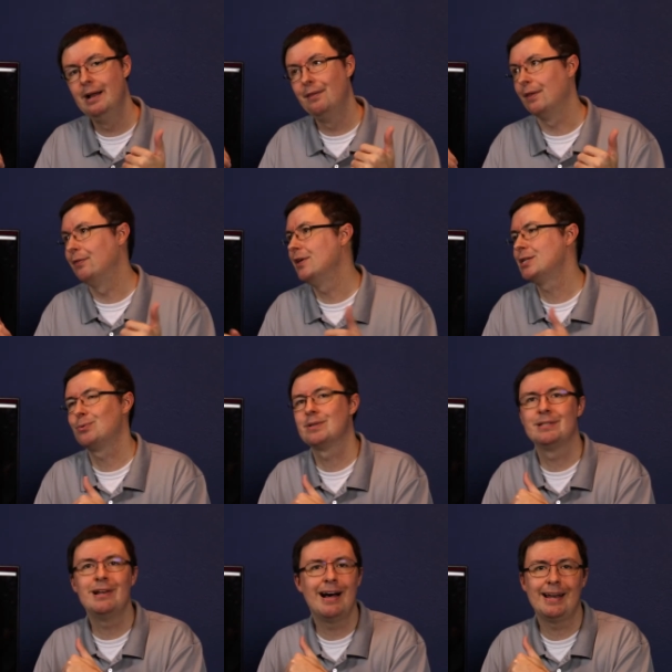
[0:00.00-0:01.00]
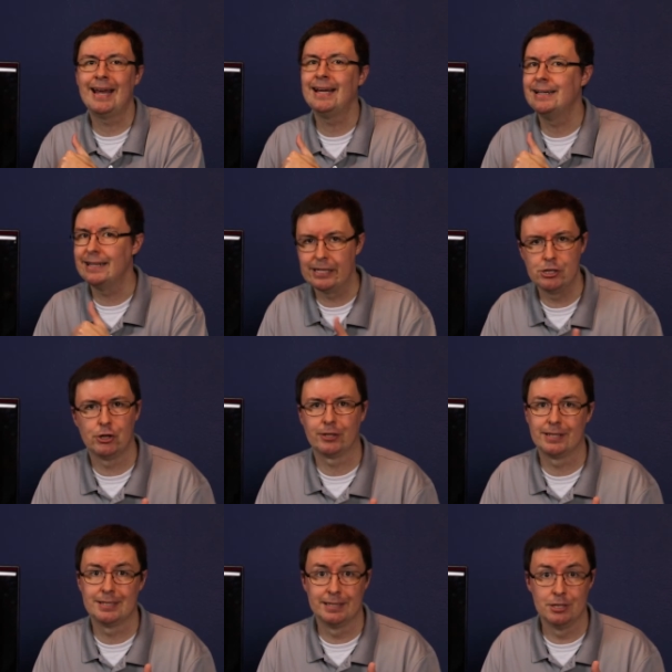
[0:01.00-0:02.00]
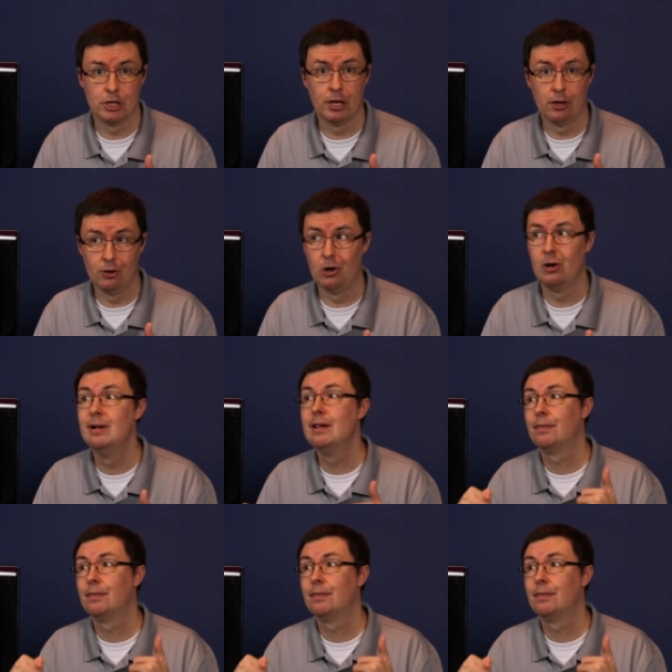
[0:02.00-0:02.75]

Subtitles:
that this was not a knee-jerk decision at all.